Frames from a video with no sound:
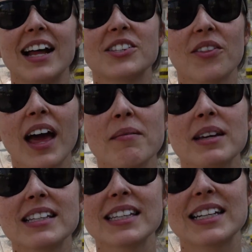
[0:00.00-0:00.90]
And so that
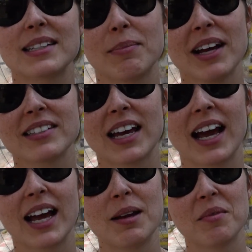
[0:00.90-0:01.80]
means it is about
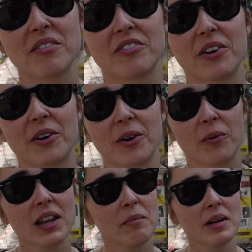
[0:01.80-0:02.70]
time for
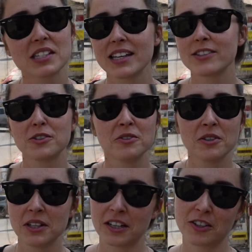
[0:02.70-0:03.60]
one of the best things you can do
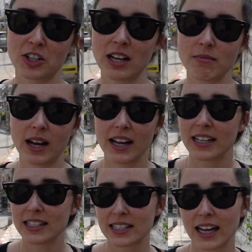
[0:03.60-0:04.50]
here in Chiang Mai and
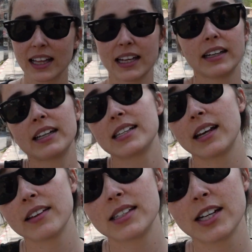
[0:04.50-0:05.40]
in Thailand and in
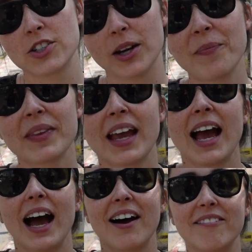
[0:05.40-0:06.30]
Southeast Asia. A